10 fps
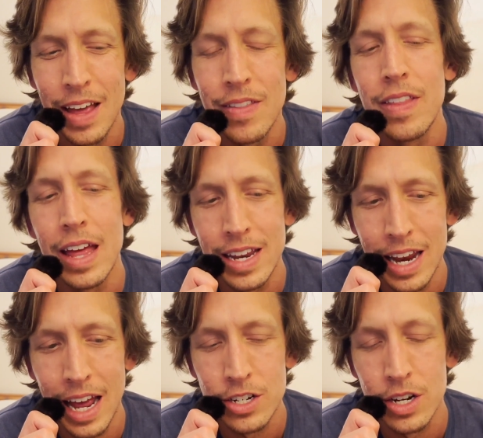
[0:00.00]
And then that
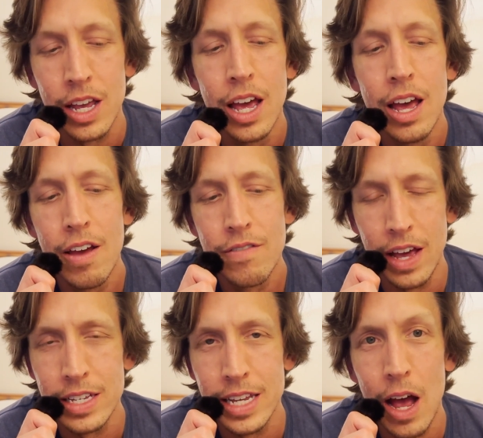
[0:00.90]
did actually
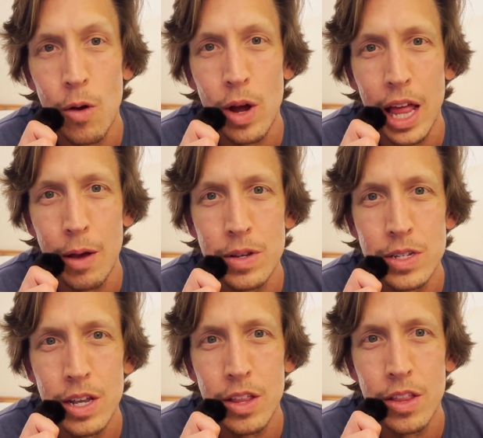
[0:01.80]
phase out while I
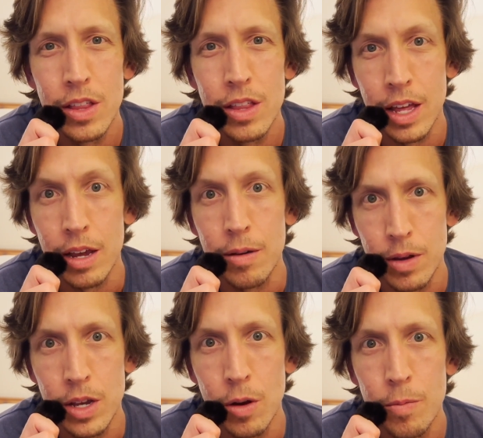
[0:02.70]
was like,
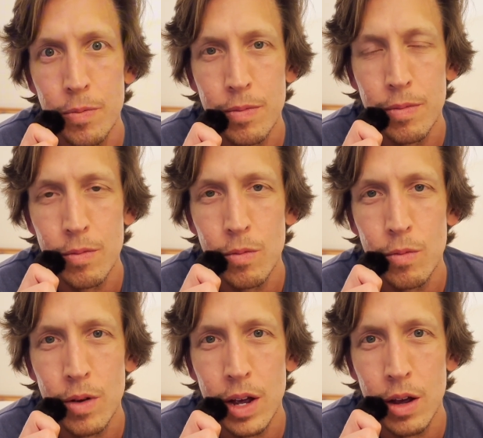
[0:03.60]

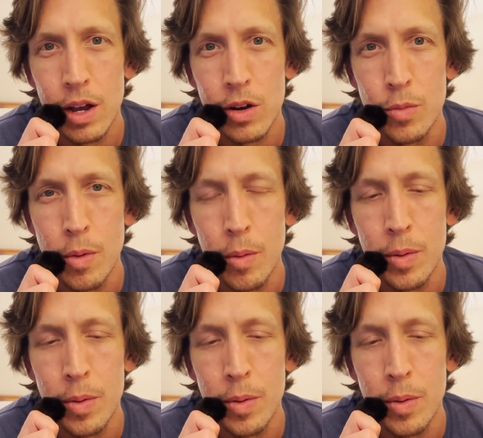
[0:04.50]
a crew member.